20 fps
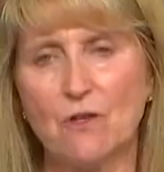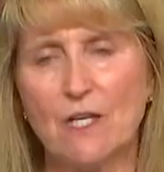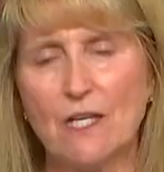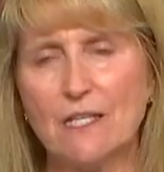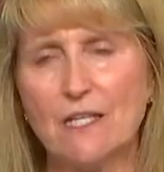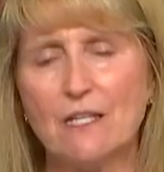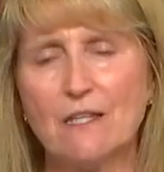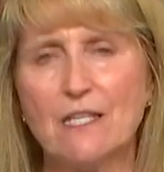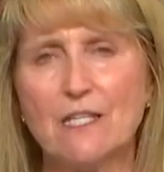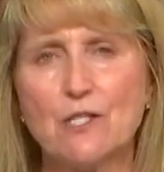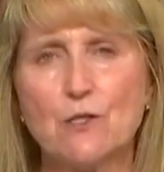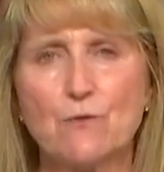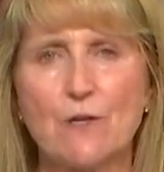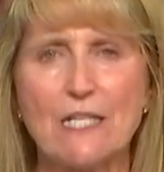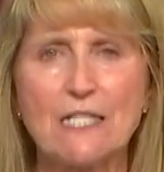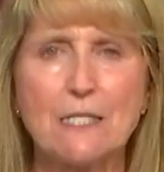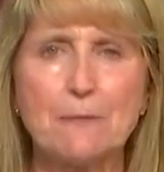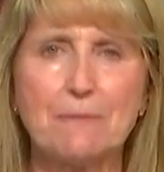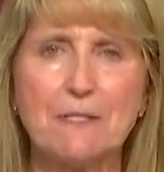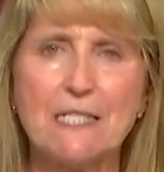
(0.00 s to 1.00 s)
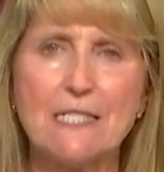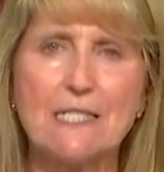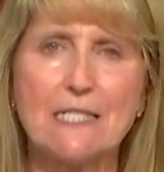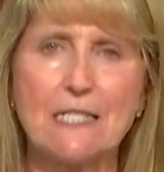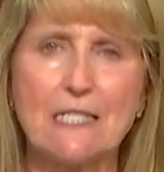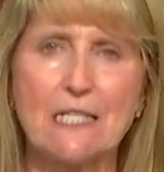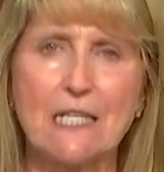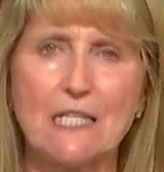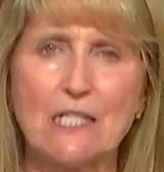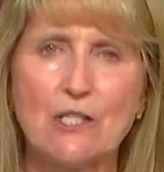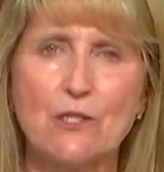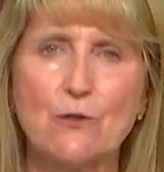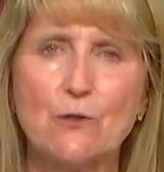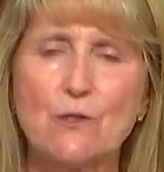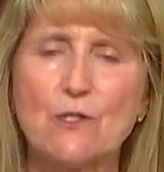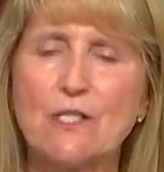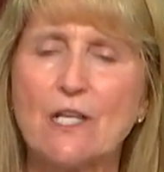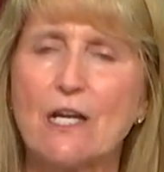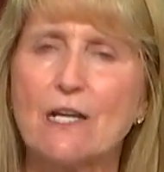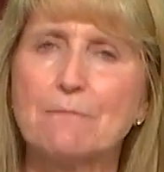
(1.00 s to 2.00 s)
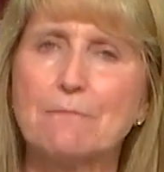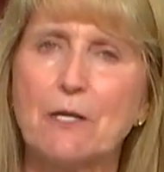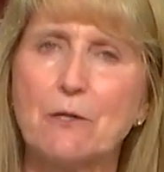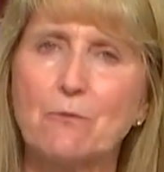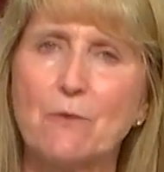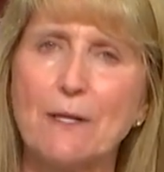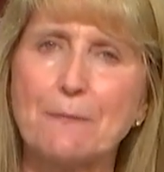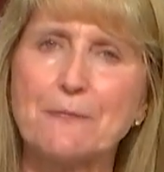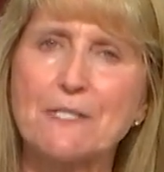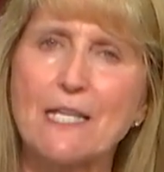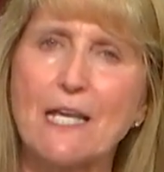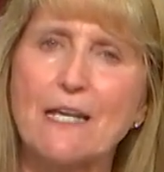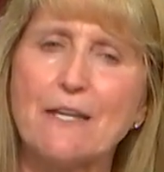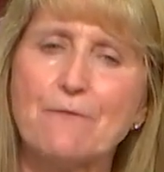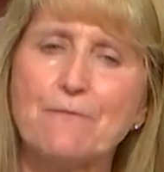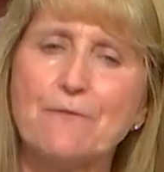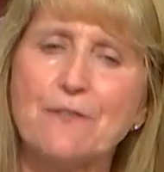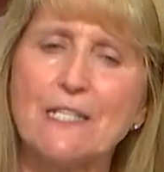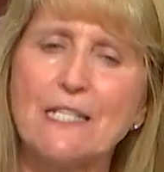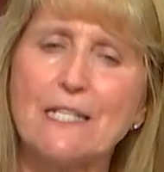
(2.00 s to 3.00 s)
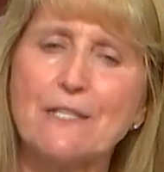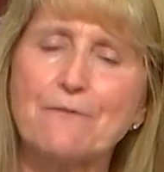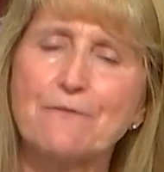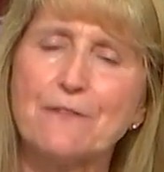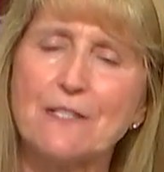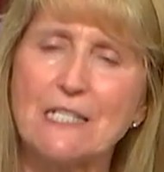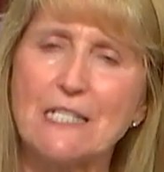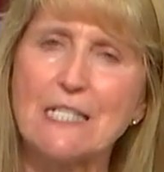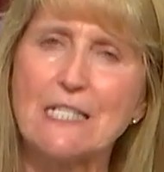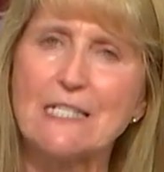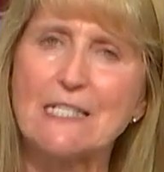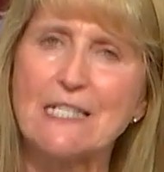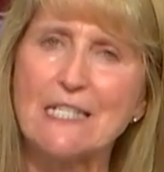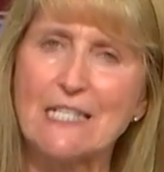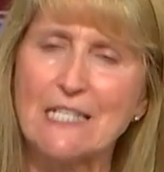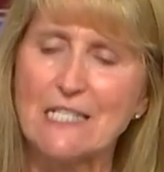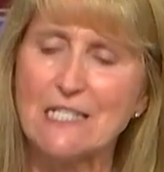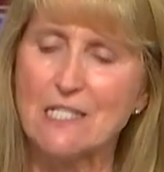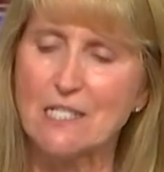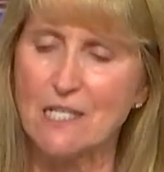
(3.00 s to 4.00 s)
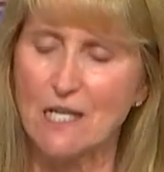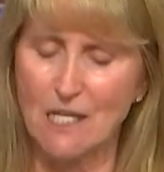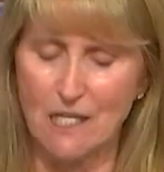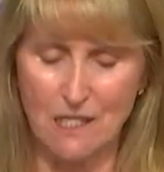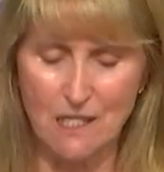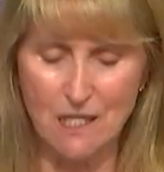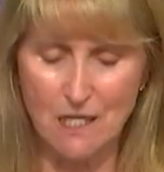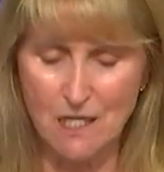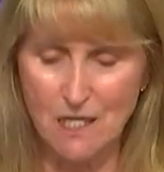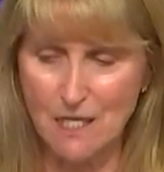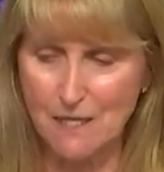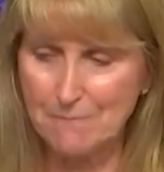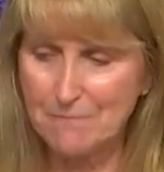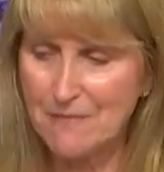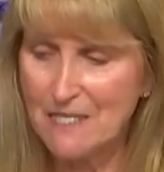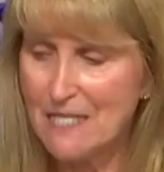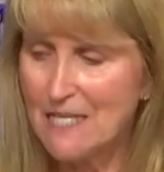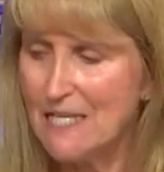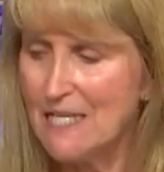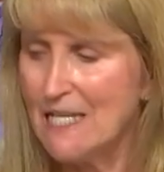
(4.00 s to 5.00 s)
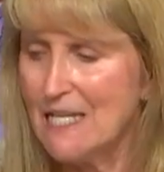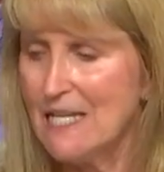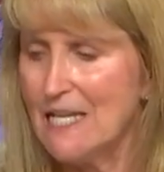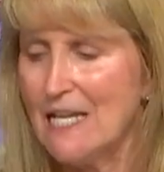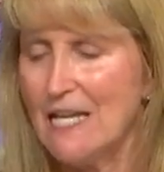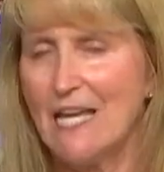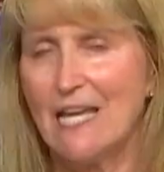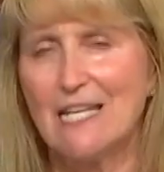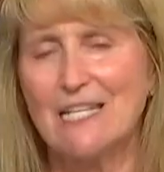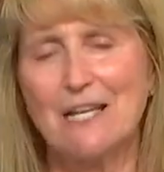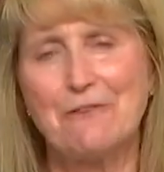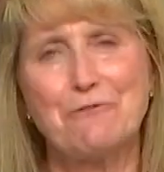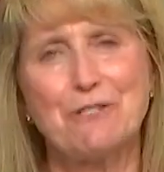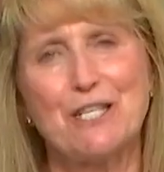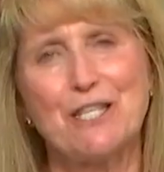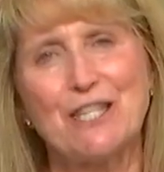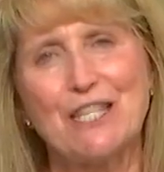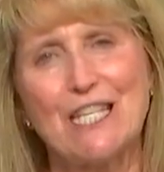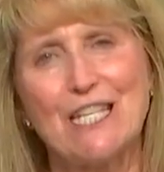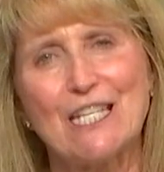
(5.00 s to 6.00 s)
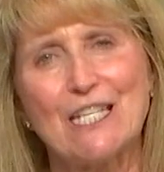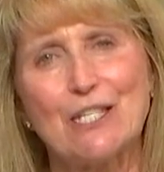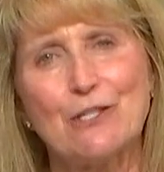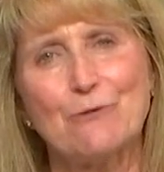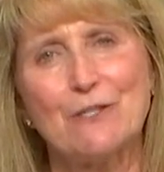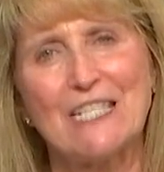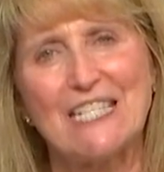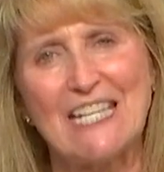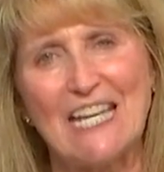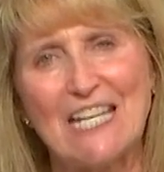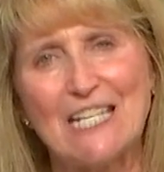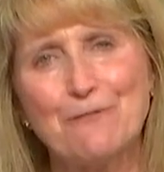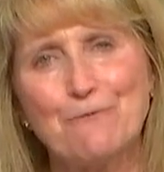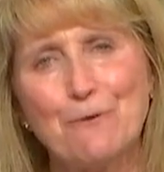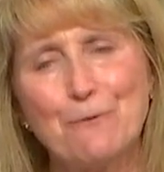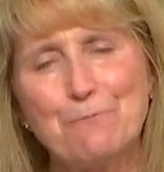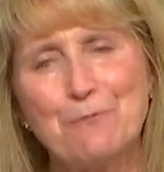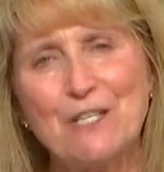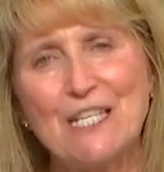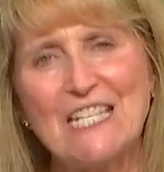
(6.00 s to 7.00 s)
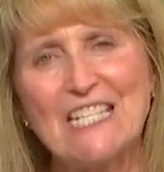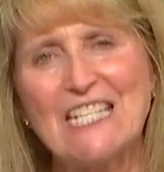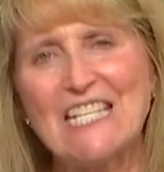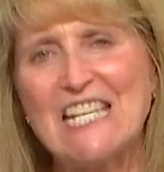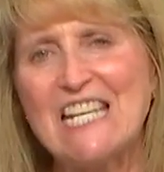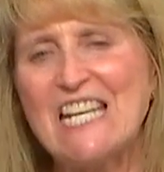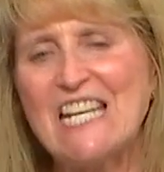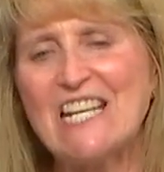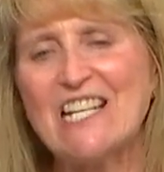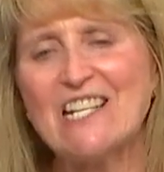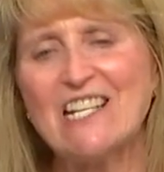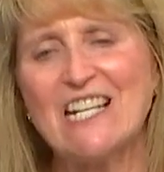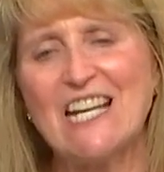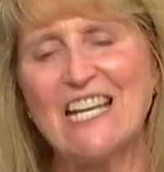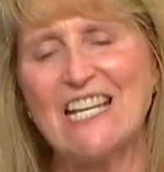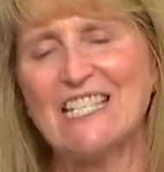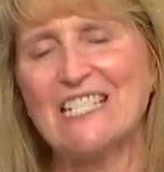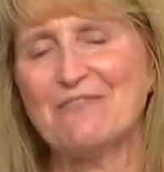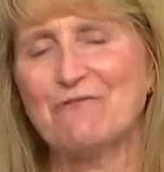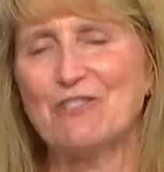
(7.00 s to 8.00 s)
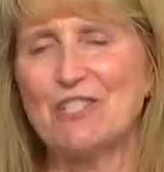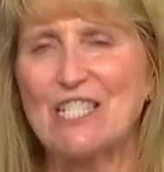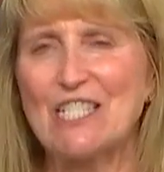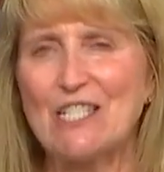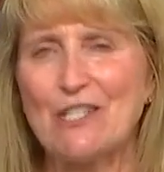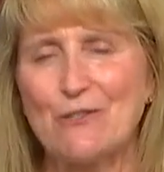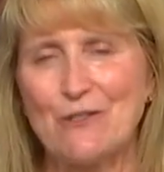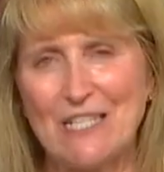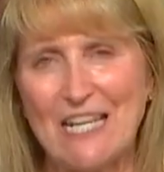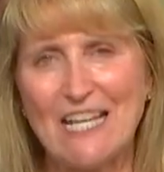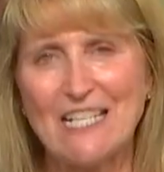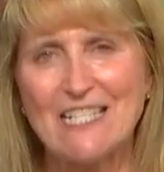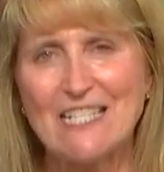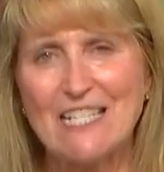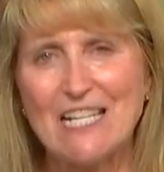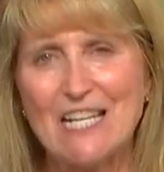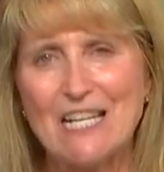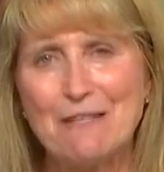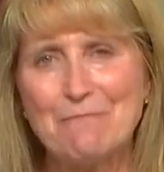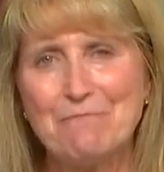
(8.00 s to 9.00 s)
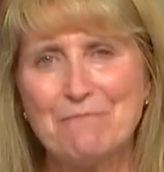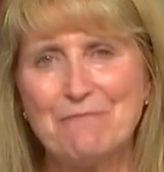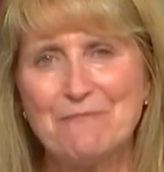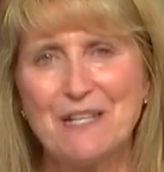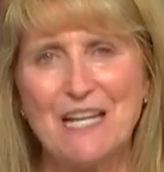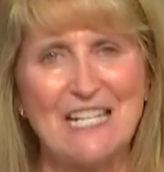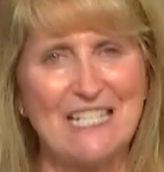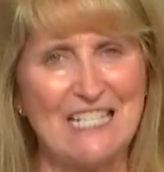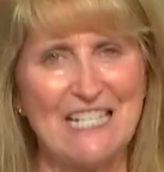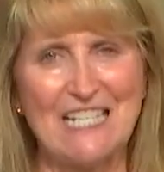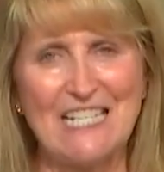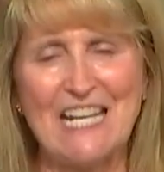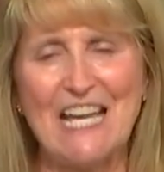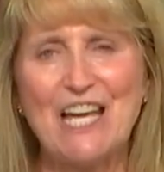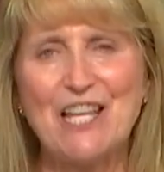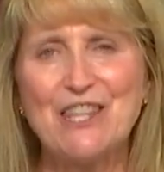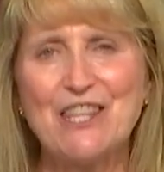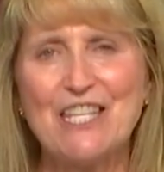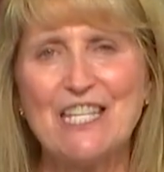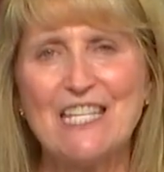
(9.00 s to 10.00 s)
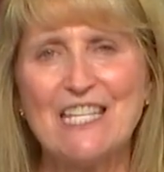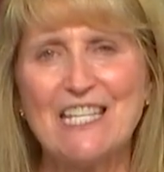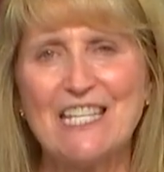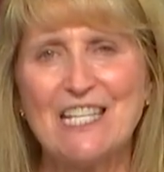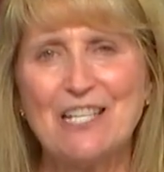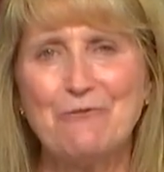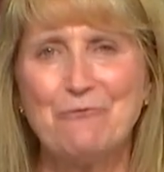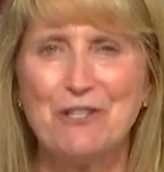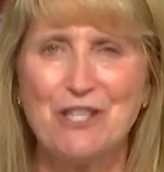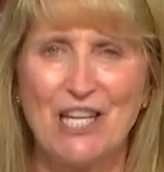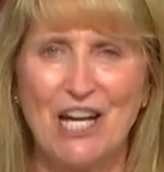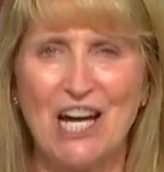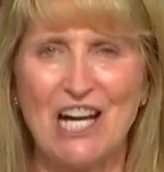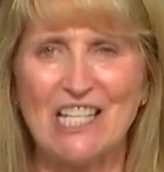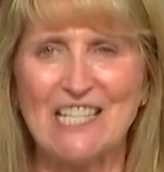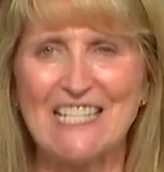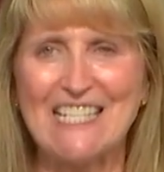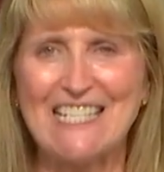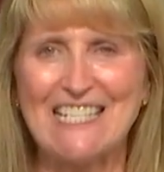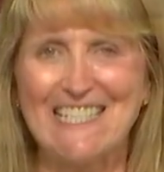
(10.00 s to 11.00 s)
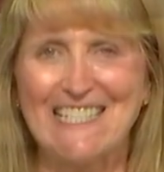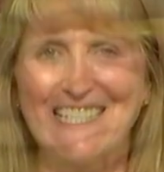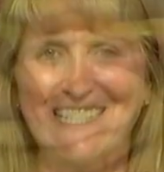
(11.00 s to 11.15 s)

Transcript: any of these recipes that I used on my website, fittingfitnessin.com. And I want to thank you again for being here, and we'll see you next time on Get Healthy with Holly.